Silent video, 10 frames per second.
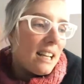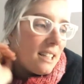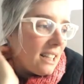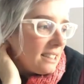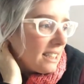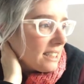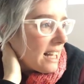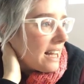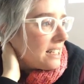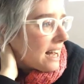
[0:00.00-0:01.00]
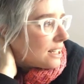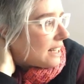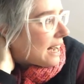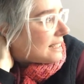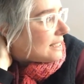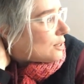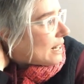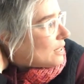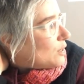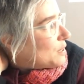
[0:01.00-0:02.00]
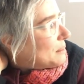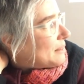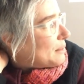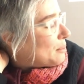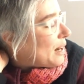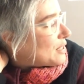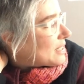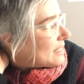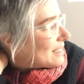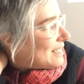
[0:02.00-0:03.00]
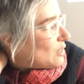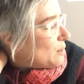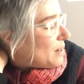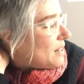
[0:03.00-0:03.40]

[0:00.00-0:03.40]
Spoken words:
that's not to say I did try to do some different projects, etc.